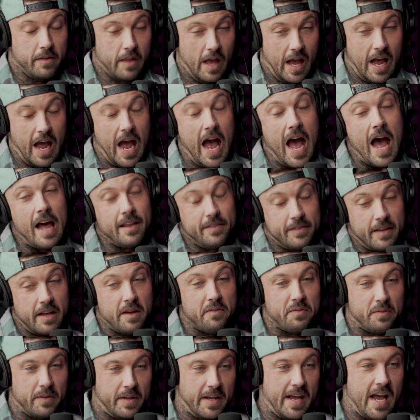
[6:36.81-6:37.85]
I
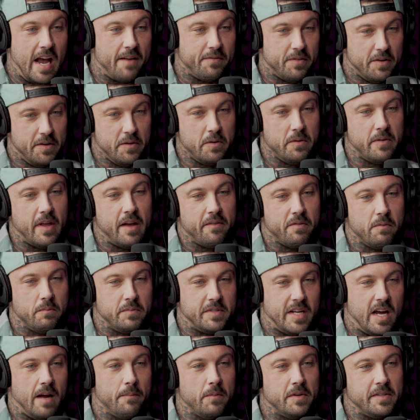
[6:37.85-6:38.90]
definitely have to do that from
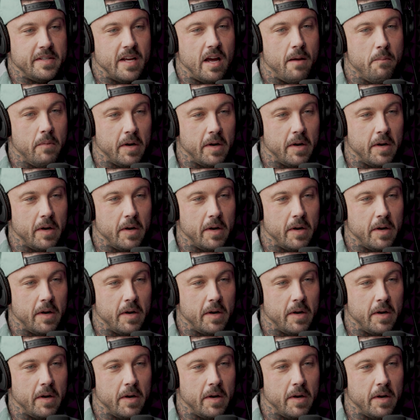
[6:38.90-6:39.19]
time to time,